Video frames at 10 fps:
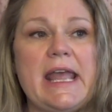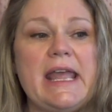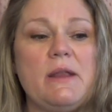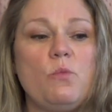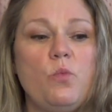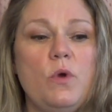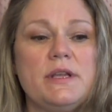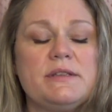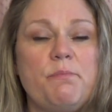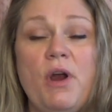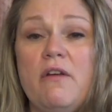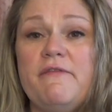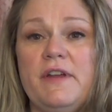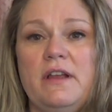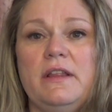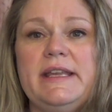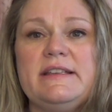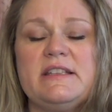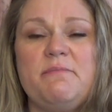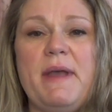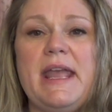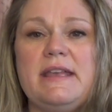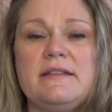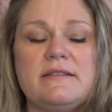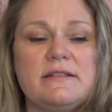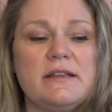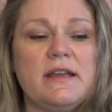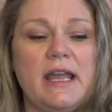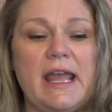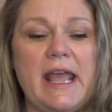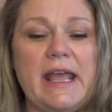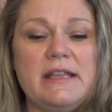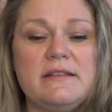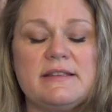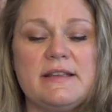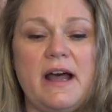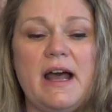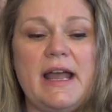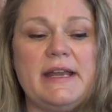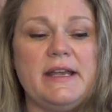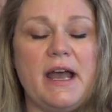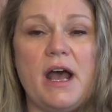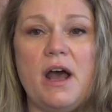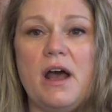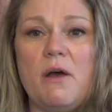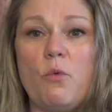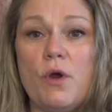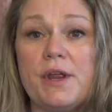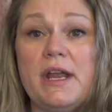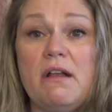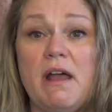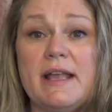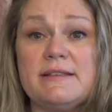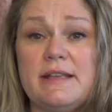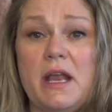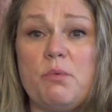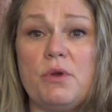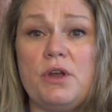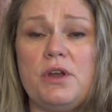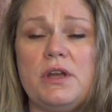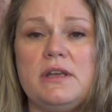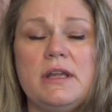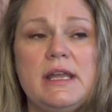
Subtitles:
It was perfectly spaced inside a working class neighborhood.